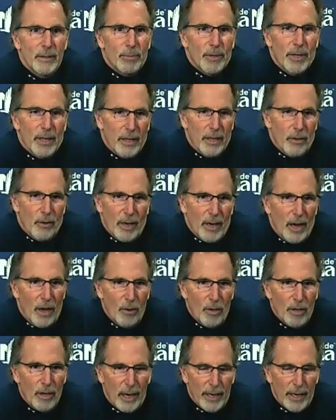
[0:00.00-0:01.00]

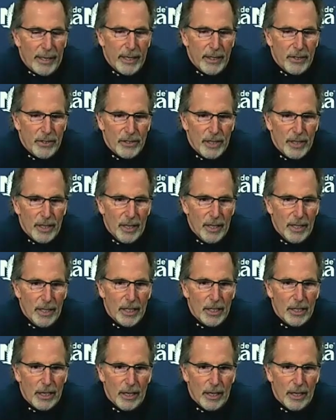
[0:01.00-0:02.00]
I can't say
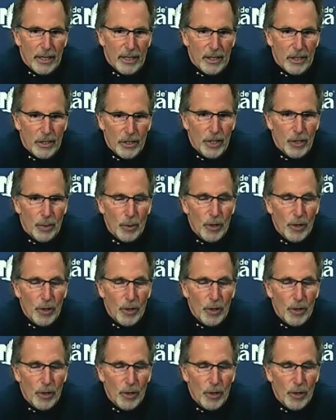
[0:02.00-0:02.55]
it any cleaner.